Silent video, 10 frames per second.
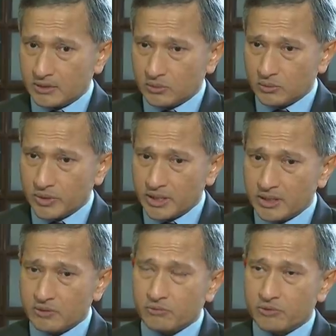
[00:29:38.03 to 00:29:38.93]
do
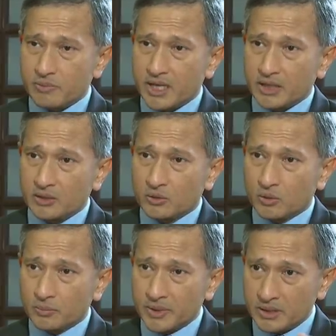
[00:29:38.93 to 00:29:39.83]
we remain
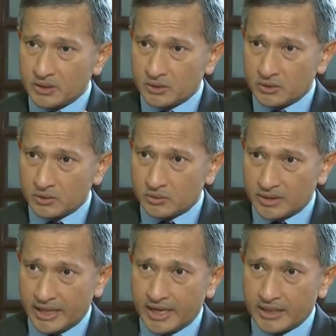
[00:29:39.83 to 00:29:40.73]
open to
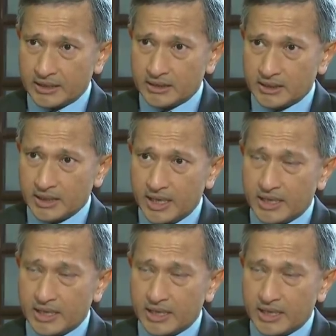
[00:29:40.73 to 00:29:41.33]
talent,